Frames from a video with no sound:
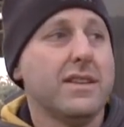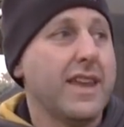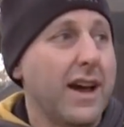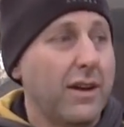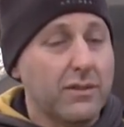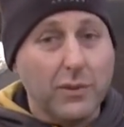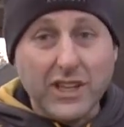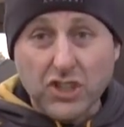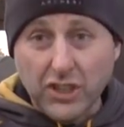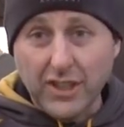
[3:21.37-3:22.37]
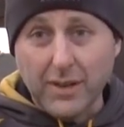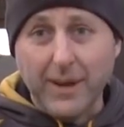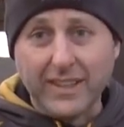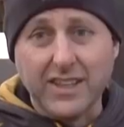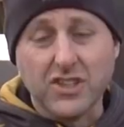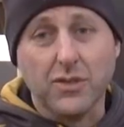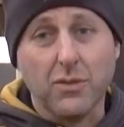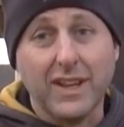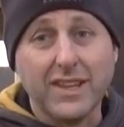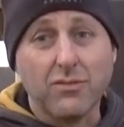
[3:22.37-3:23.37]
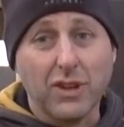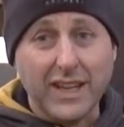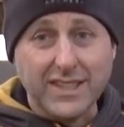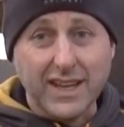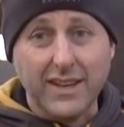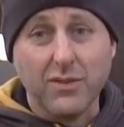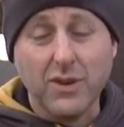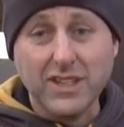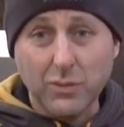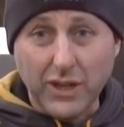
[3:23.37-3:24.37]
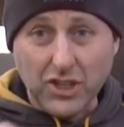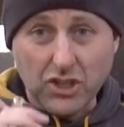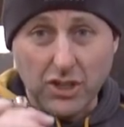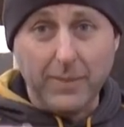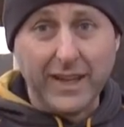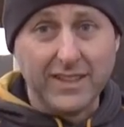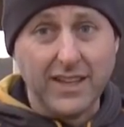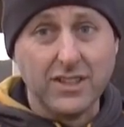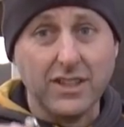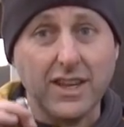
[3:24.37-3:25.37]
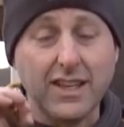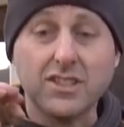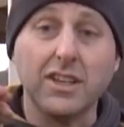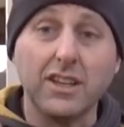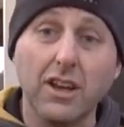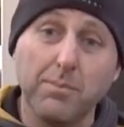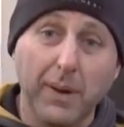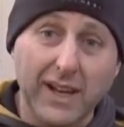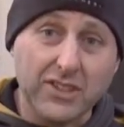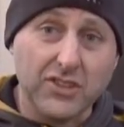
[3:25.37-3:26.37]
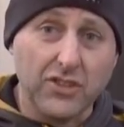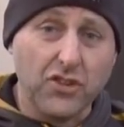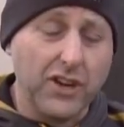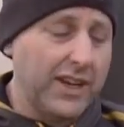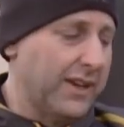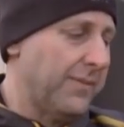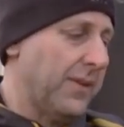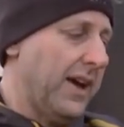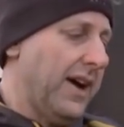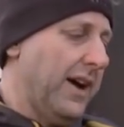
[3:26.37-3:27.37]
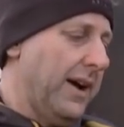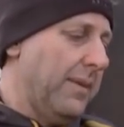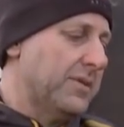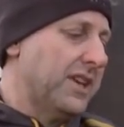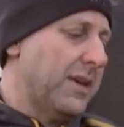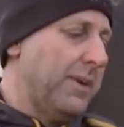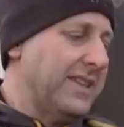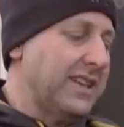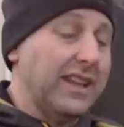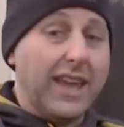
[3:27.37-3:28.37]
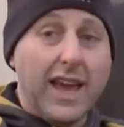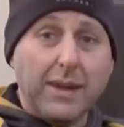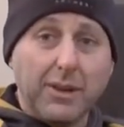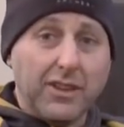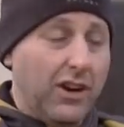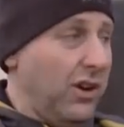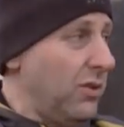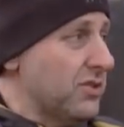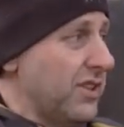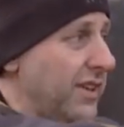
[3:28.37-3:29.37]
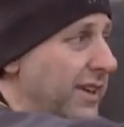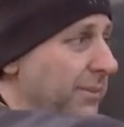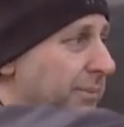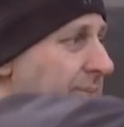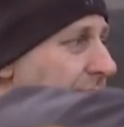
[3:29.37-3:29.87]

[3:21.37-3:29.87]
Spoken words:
Now, when shooting a back tension release aid, and the reason why you shoot a back tension is so you don't punch the trigger. So you're basically aiming the whole time.